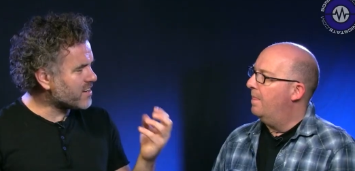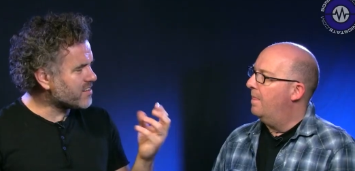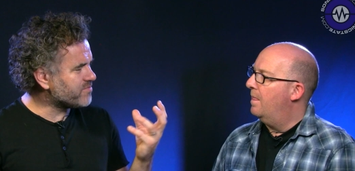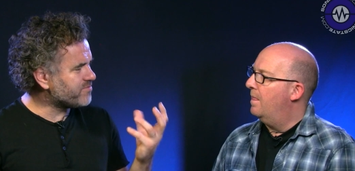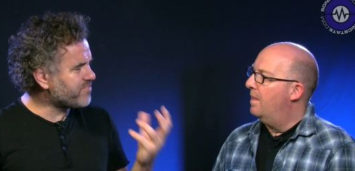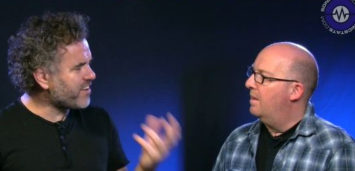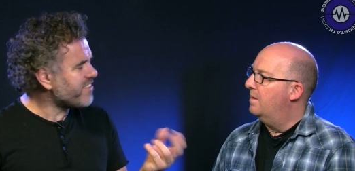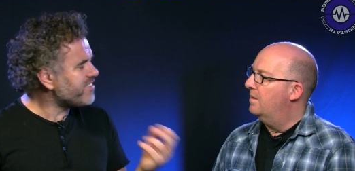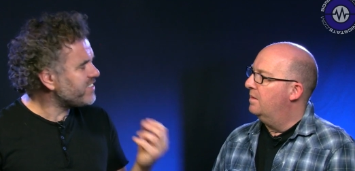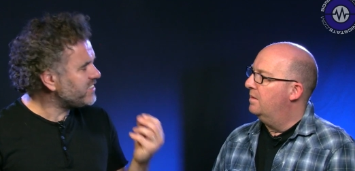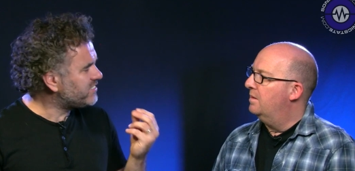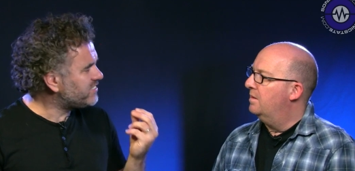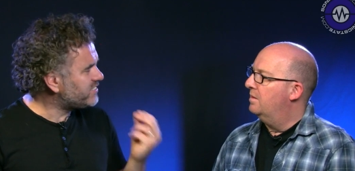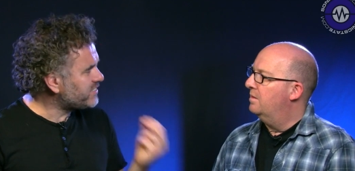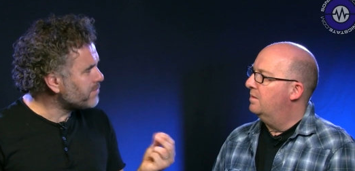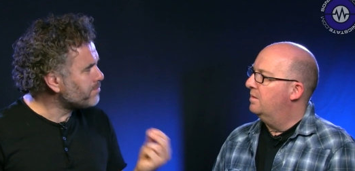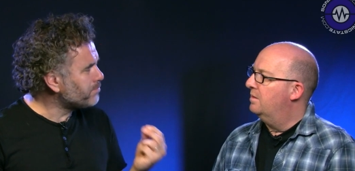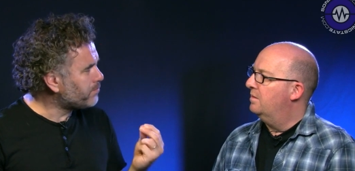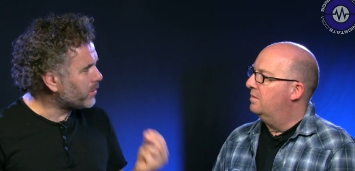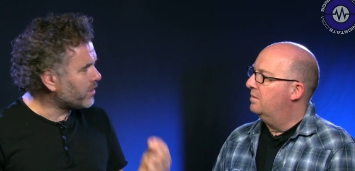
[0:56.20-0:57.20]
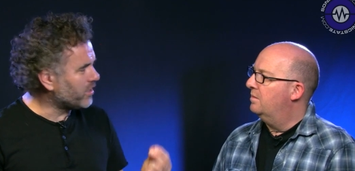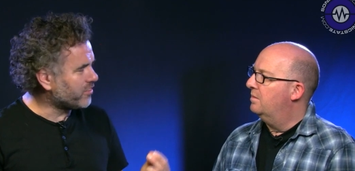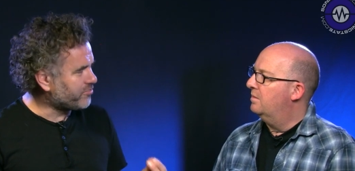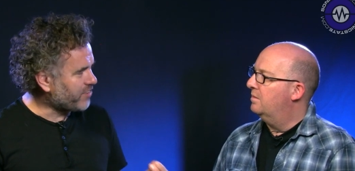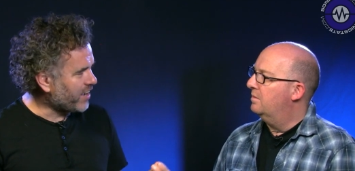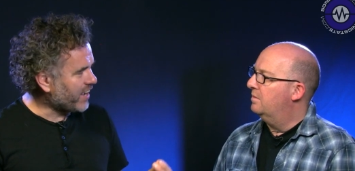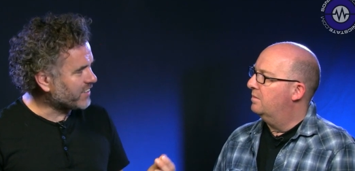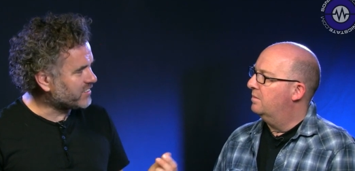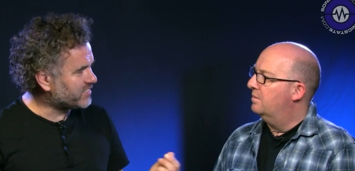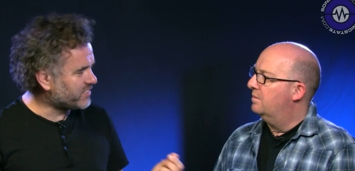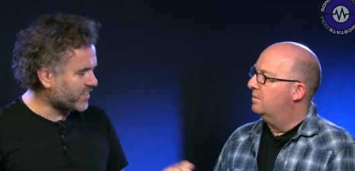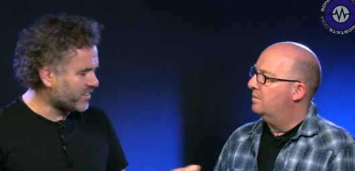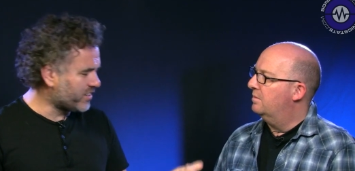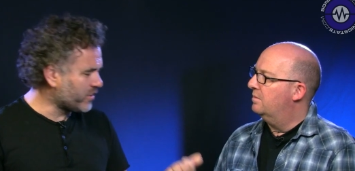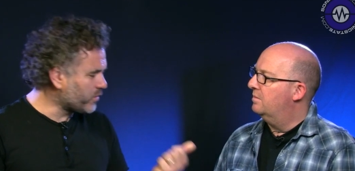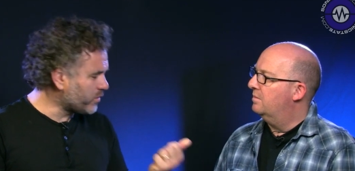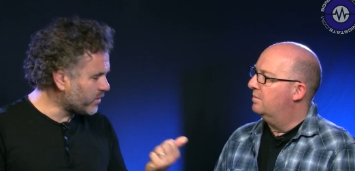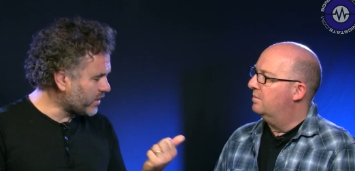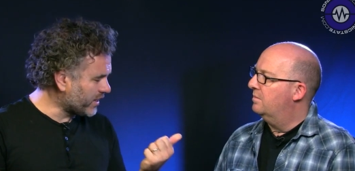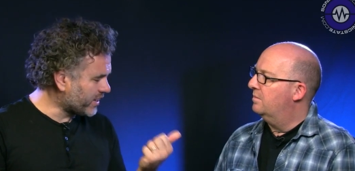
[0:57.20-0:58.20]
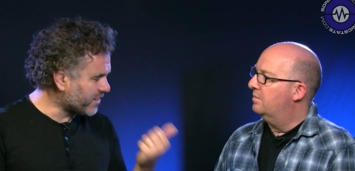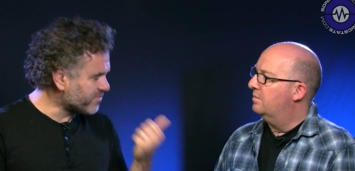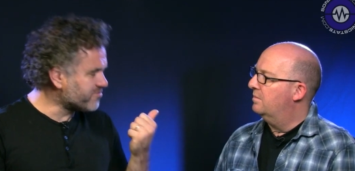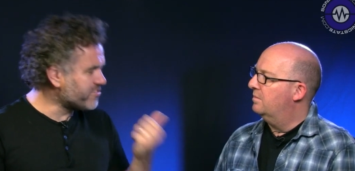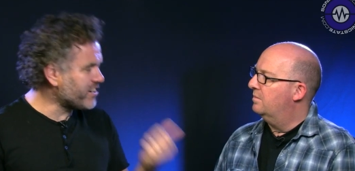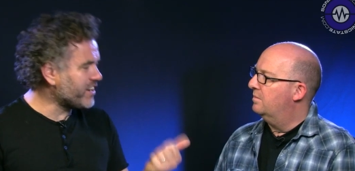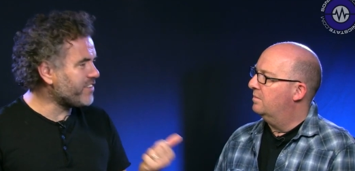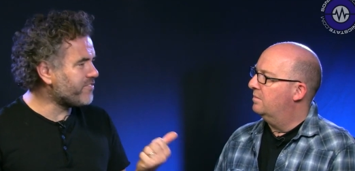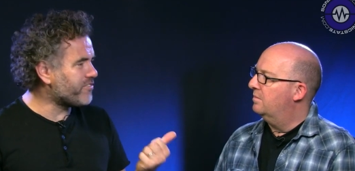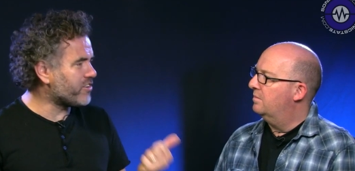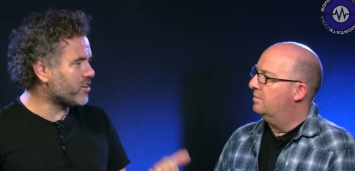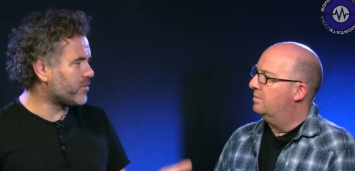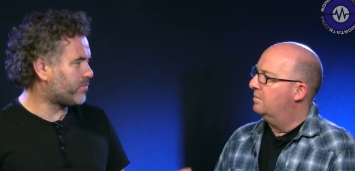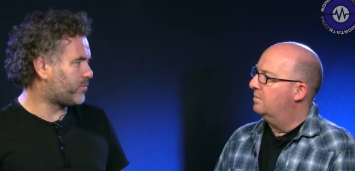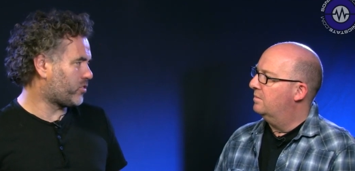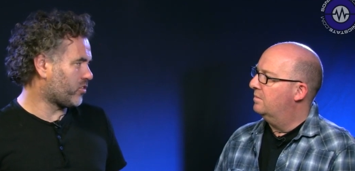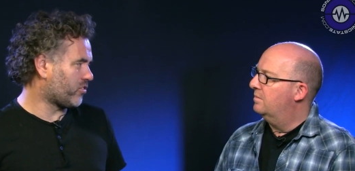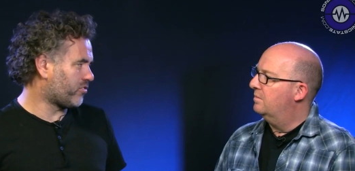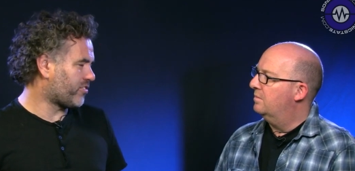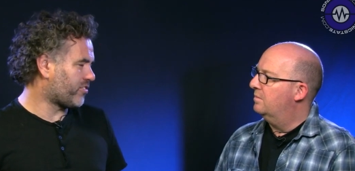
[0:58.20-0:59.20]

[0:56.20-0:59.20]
Speaker 1: very simple effects. They do like a reverb so